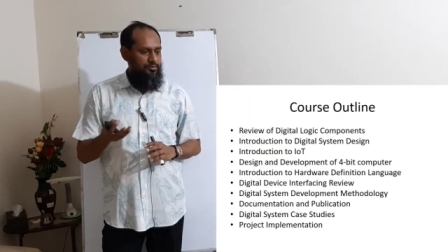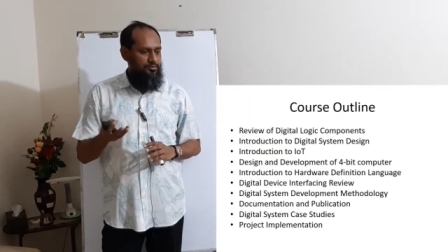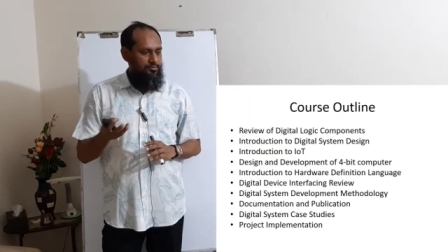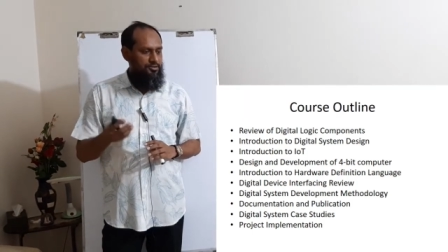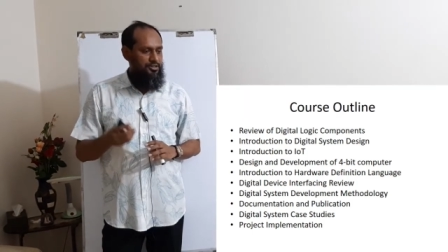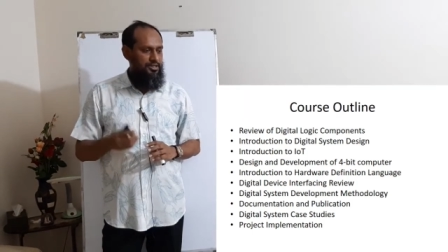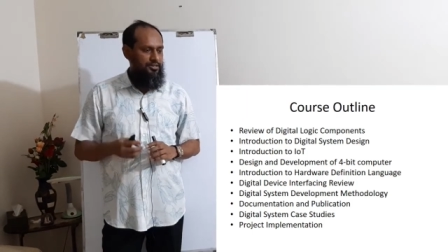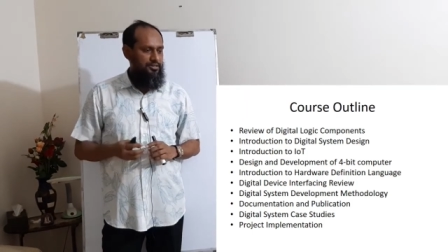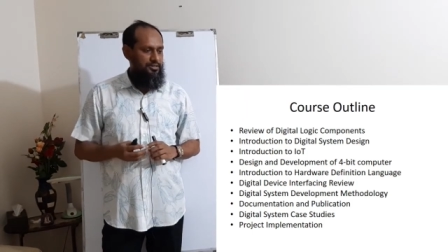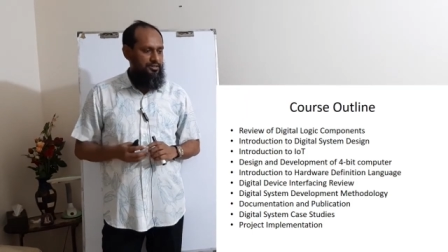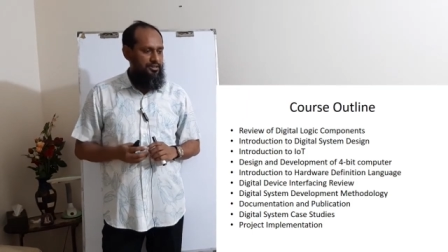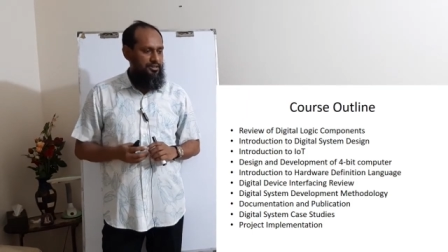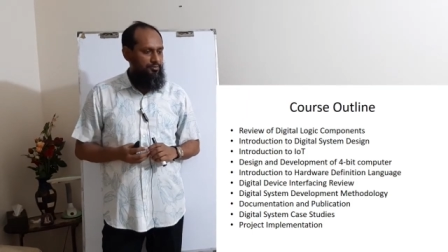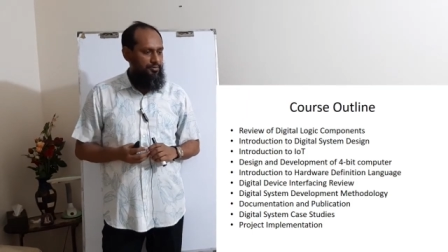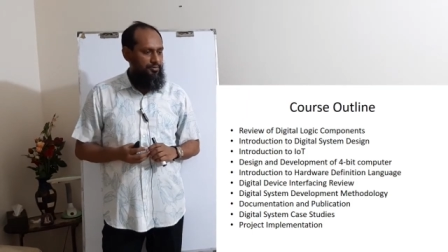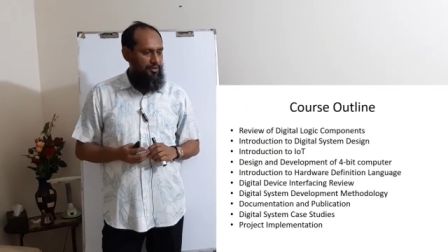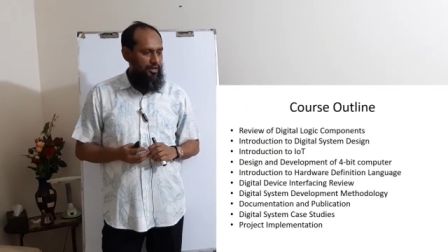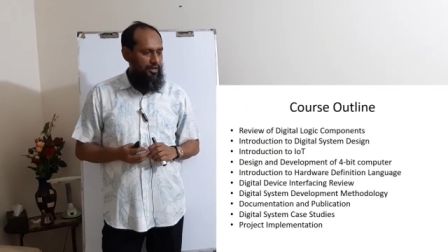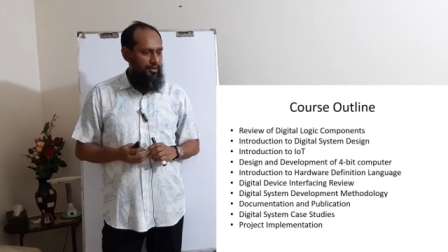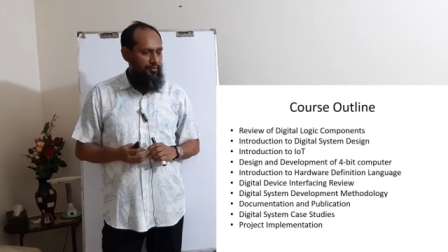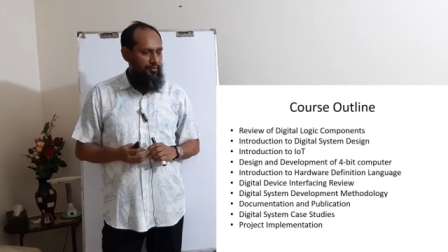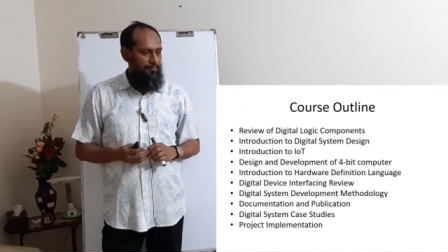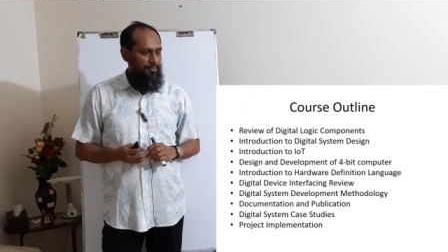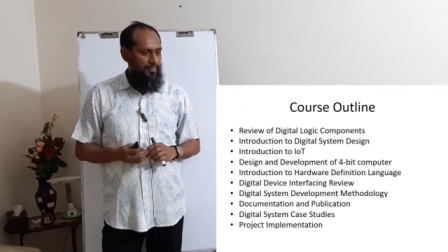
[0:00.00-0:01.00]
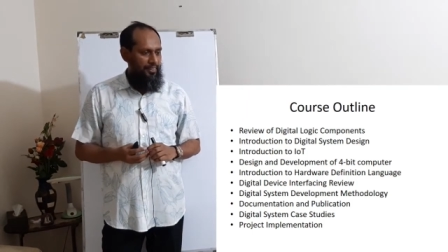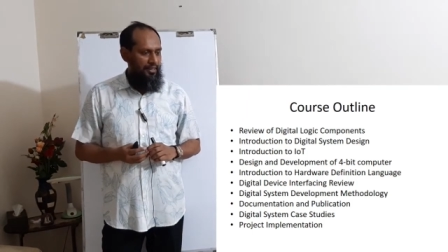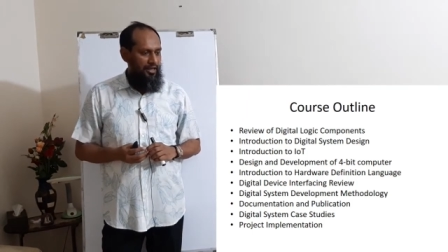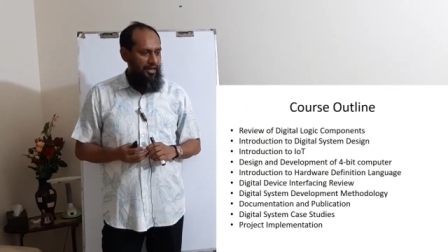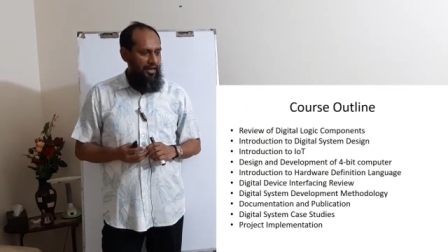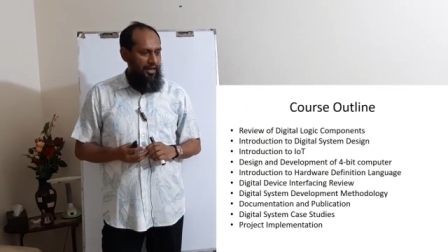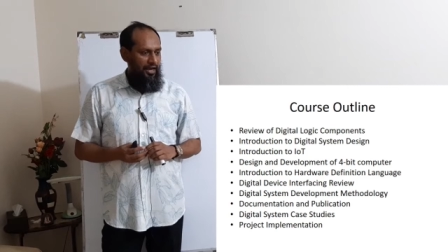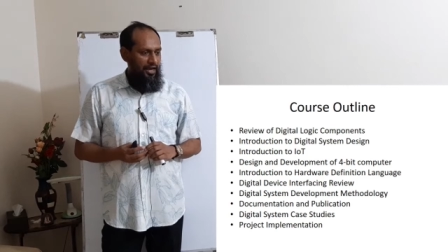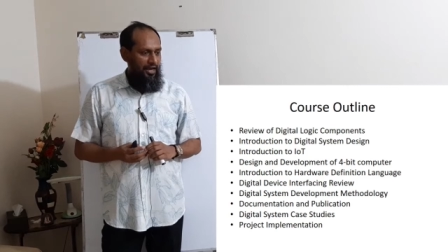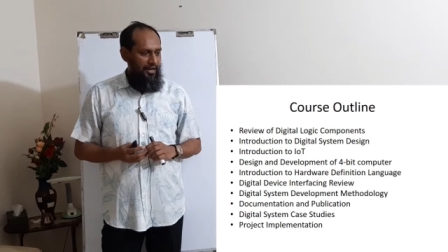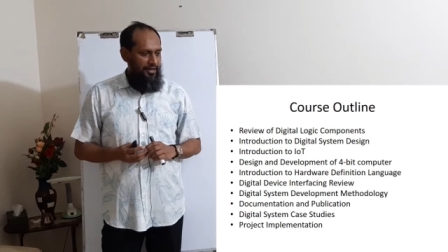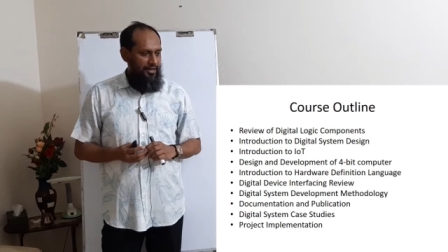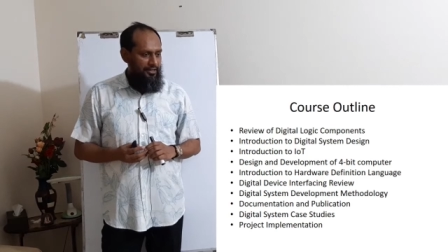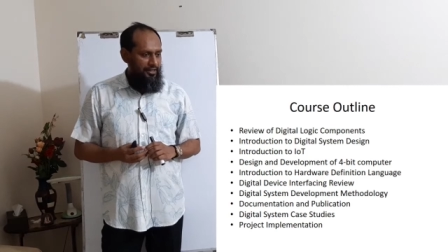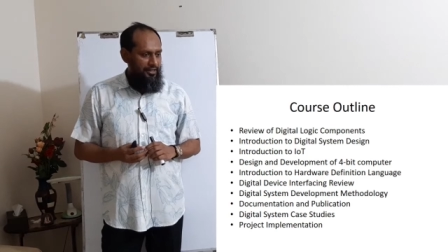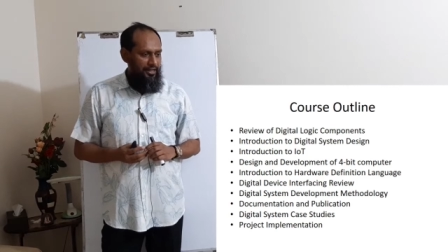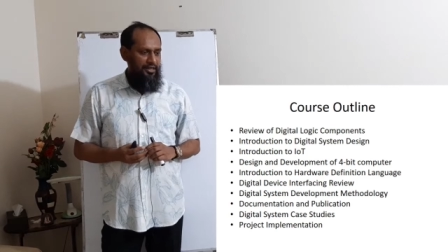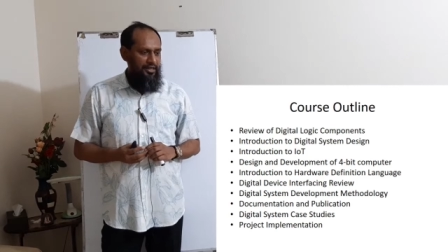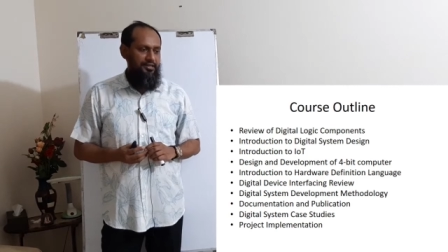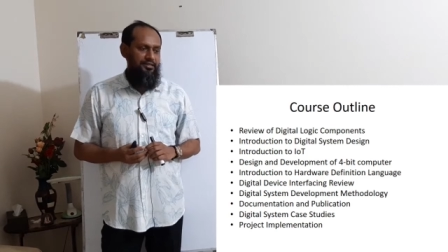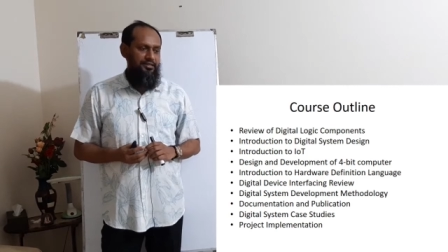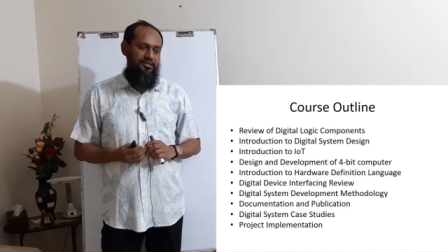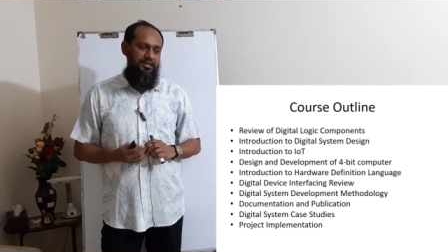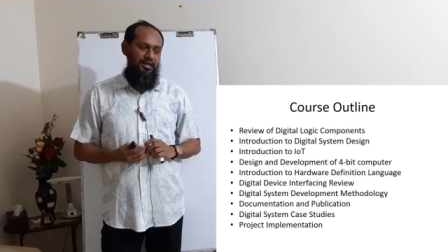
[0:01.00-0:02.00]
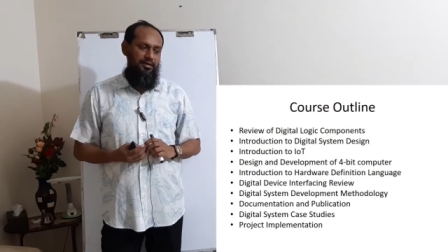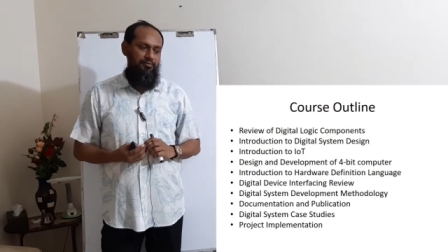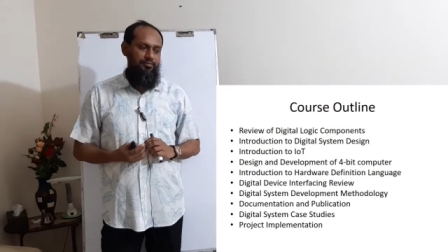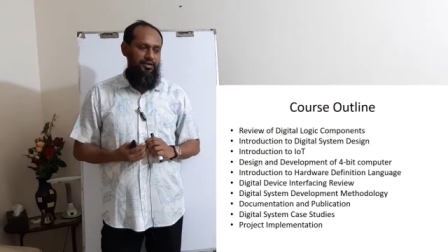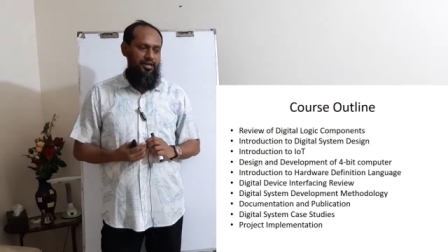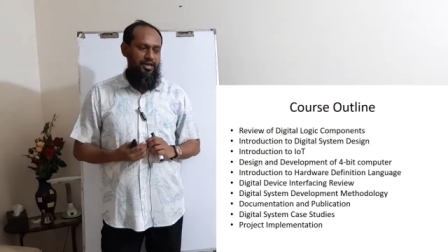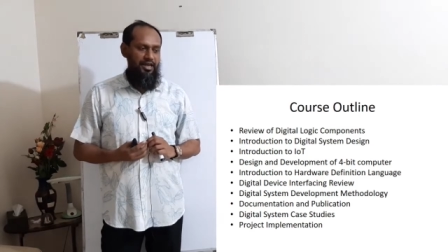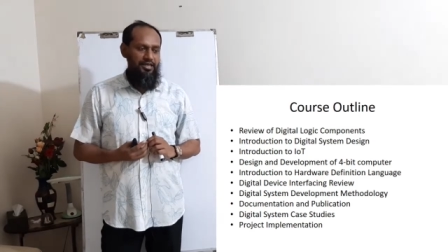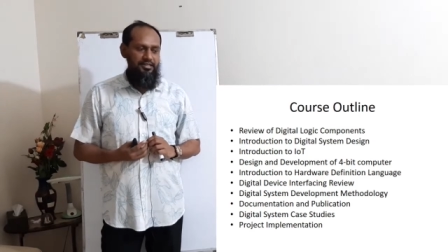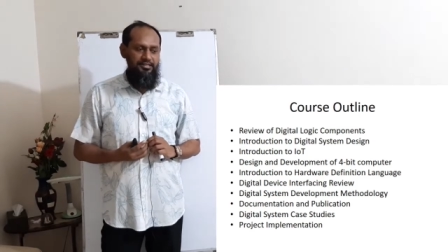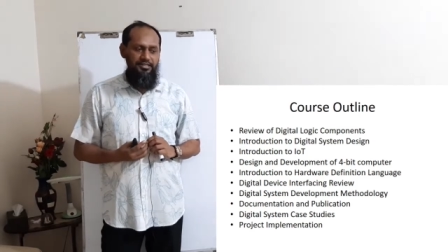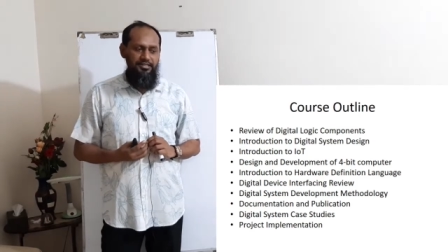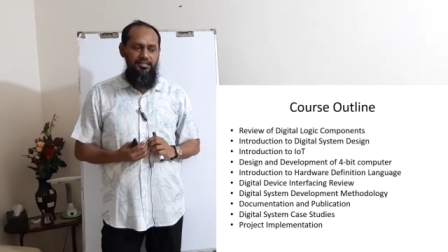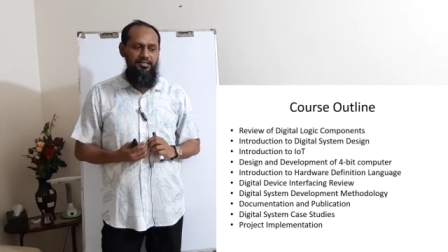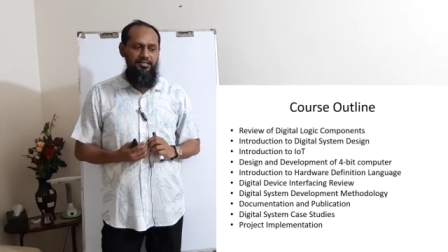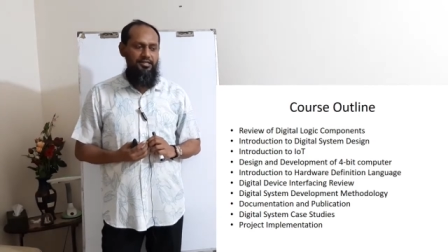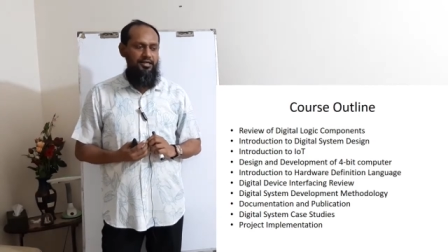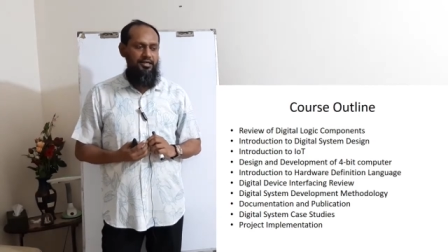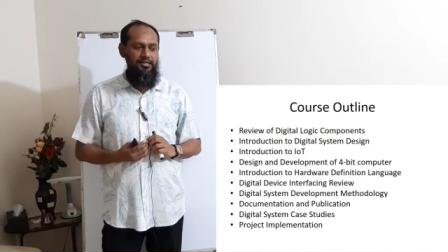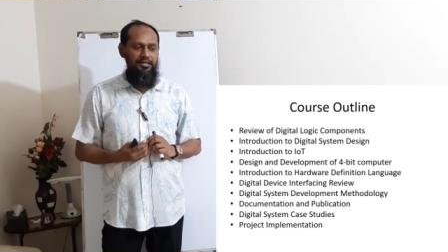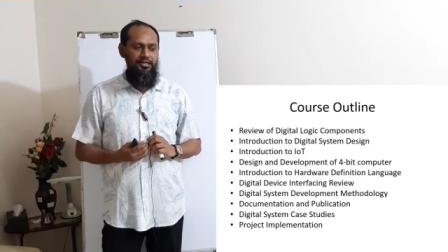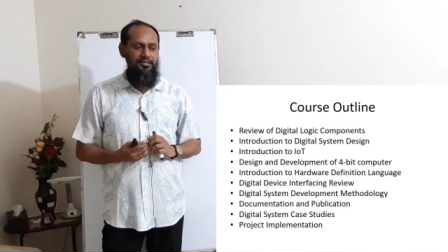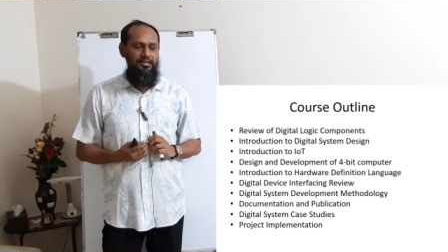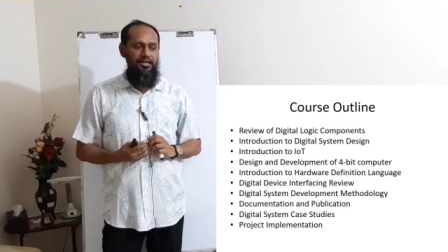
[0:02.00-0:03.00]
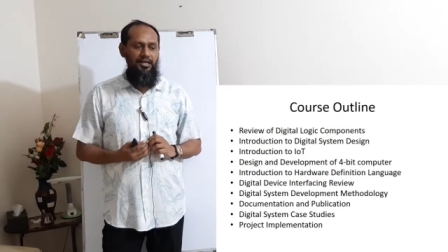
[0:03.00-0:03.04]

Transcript: system. Okay, and then some case studies,